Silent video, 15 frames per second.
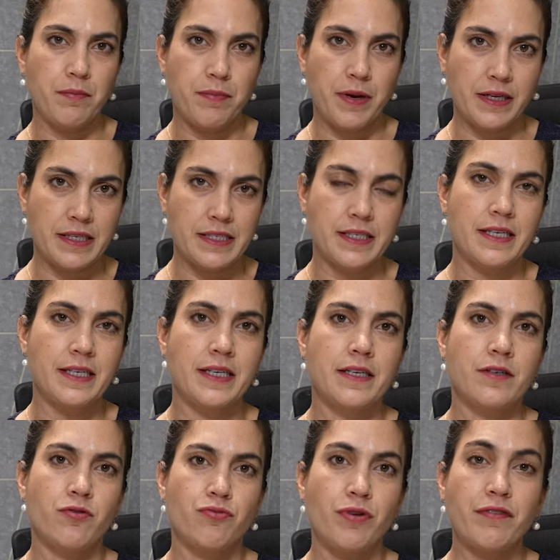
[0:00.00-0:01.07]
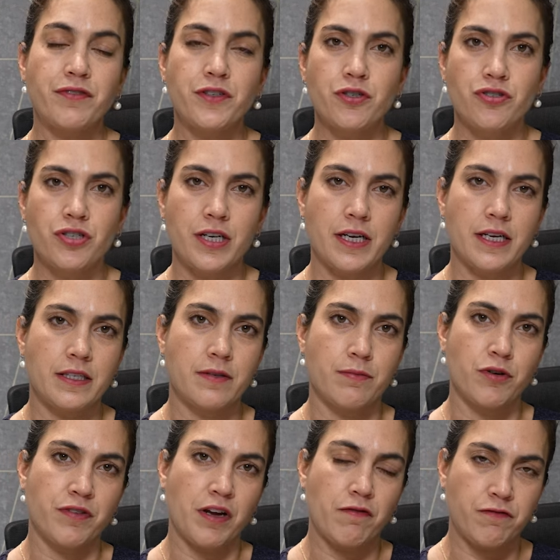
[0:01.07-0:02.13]
Palestinian refugees
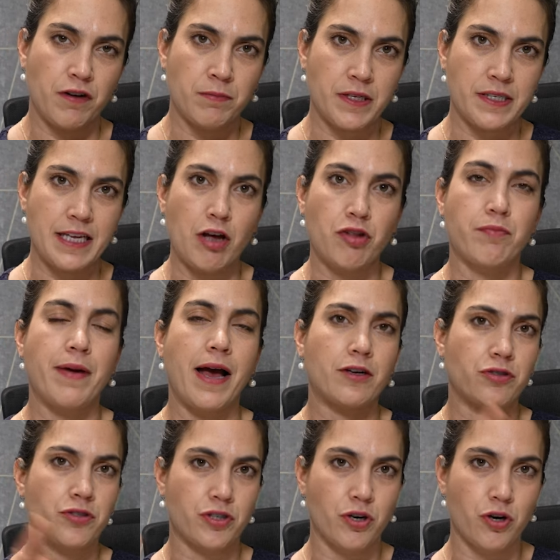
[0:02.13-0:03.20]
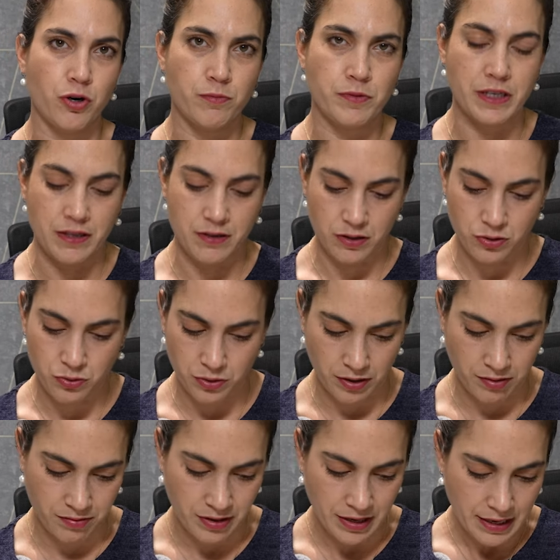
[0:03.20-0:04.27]
moving from the south back to their homes in the
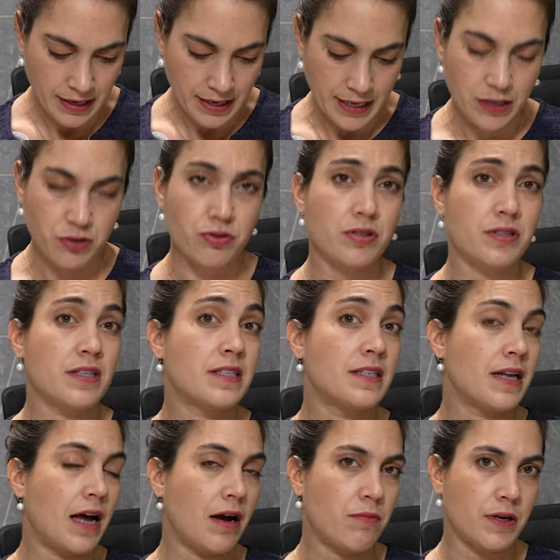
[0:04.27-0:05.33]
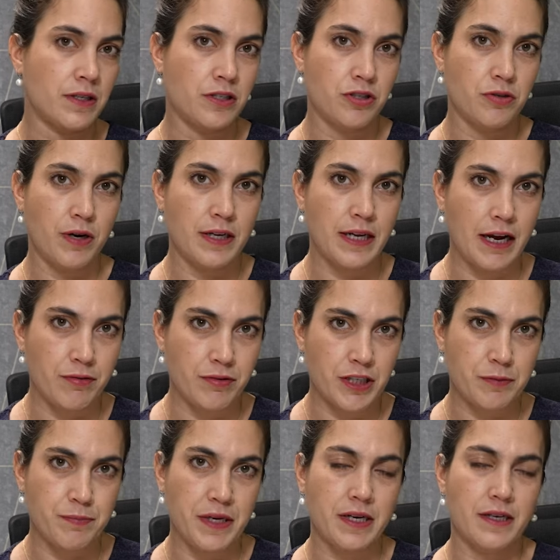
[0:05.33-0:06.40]
north. Israel does not want to allow
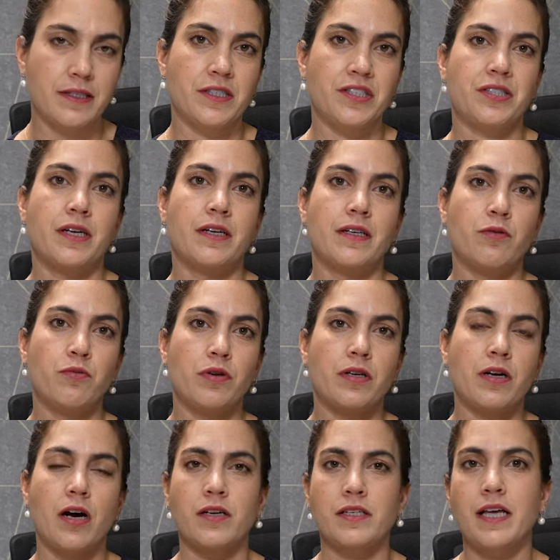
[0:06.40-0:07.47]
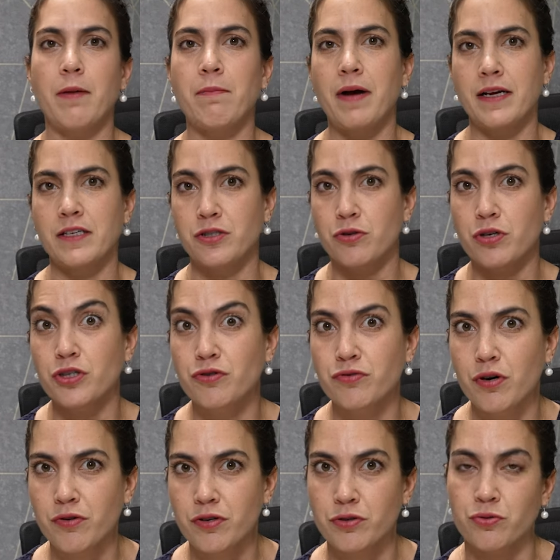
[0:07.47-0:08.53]
this because they're saying it will cause Hamas to
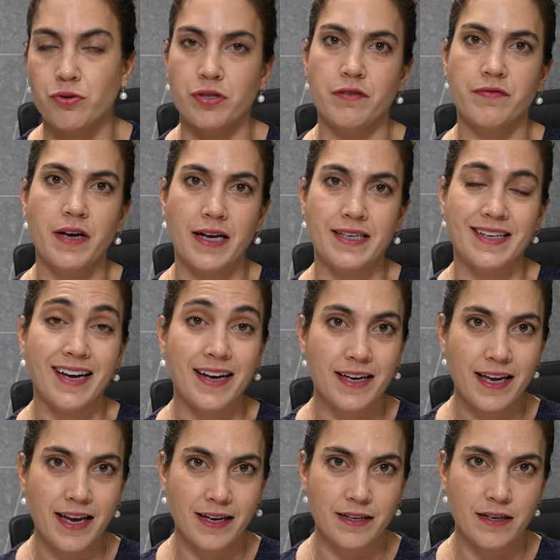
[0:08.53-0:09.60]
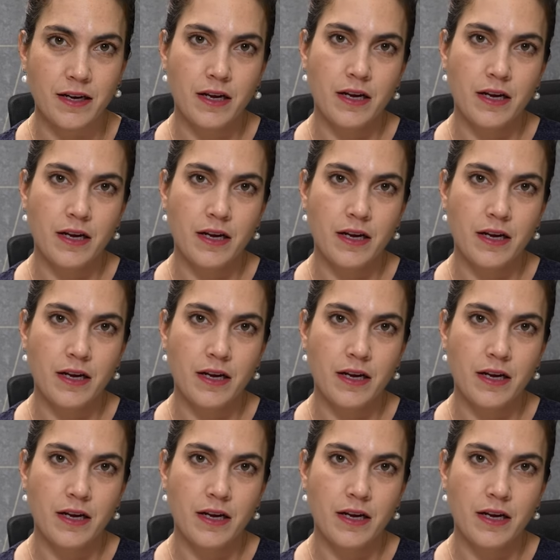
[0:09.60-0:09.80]
control the north of Gaza again,